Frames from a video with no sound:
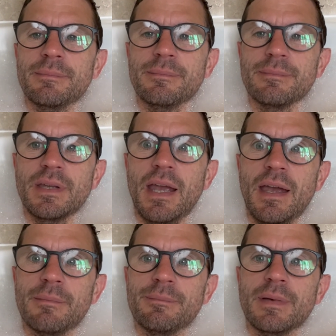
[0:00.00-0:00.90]
yeah,
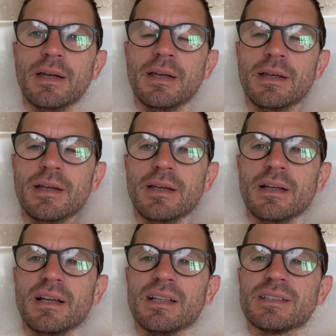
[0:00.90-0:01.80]

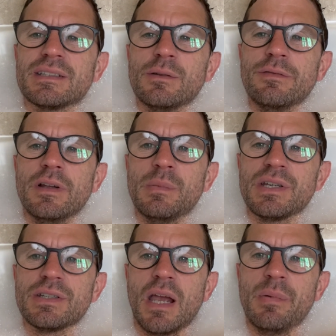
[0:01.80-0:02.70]
still feel a bit
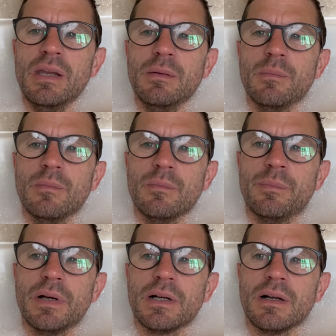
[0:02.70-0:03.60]
shabby,
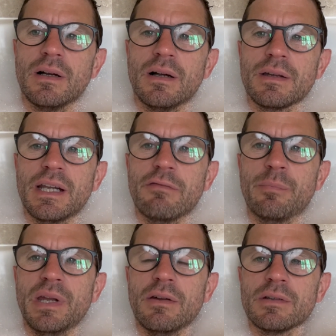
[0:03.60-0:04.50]
but I'm going to have a
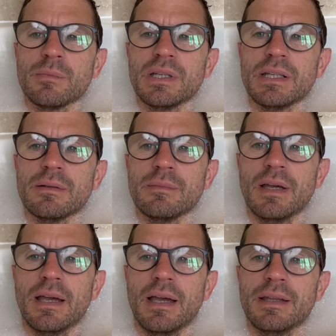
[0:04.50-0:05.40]
beer in a minute
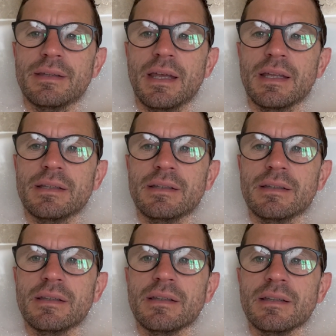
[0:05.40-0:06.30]
and
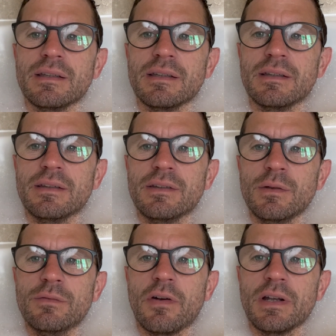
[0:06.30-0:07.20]
then do
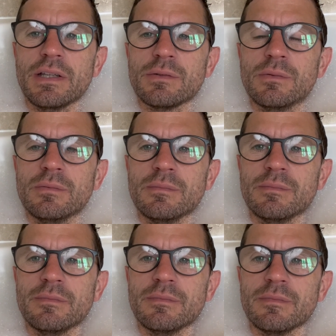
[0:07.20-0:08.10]
very little
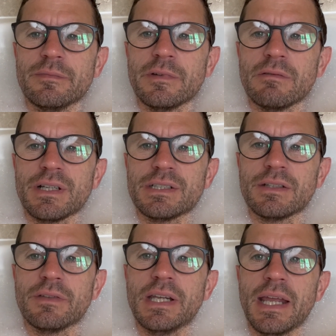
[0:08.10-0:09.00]
for the rest of
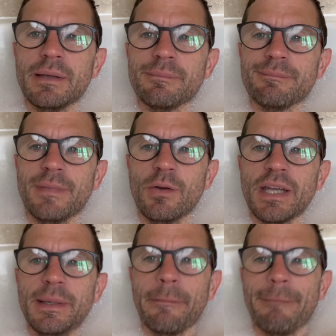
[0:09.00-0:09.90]
the day.
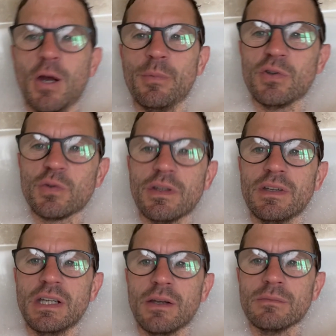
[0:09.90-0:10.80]
Okay, hope you enjoyed the
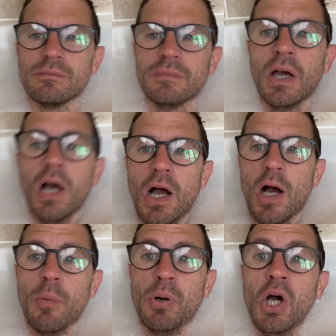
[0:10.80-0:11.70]
video.
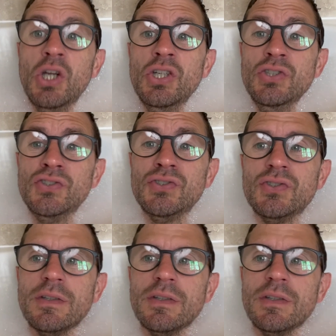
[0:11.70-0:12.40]
Peace!